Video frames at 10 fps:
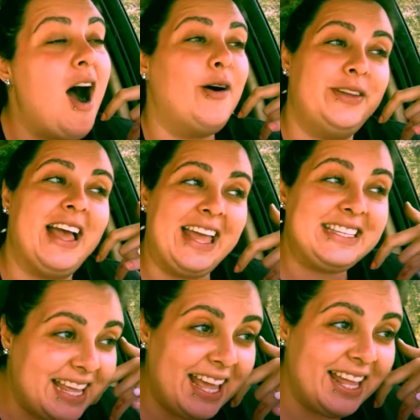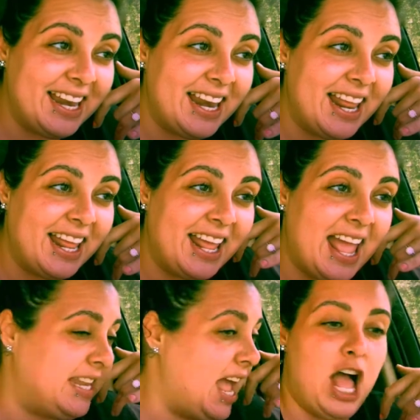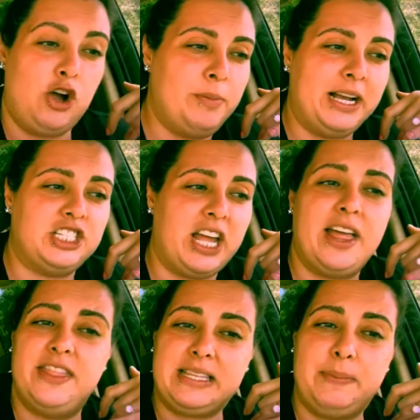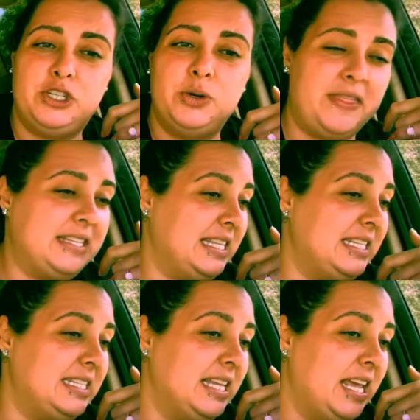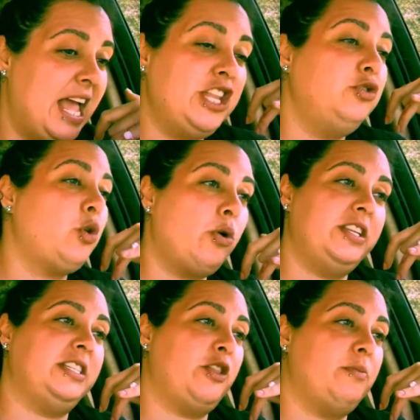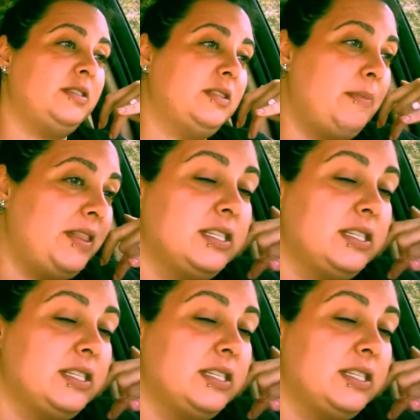Oh yeah, it did. And yeah, oh my gosh, yeah, and this happened too, and this, and you totally didn't tell them about